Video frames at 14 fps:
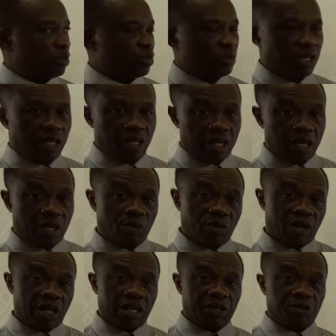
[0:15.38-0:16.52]
Today, I
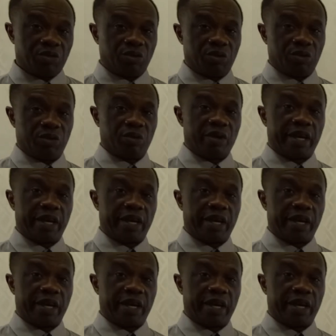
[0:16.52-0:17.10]
would like to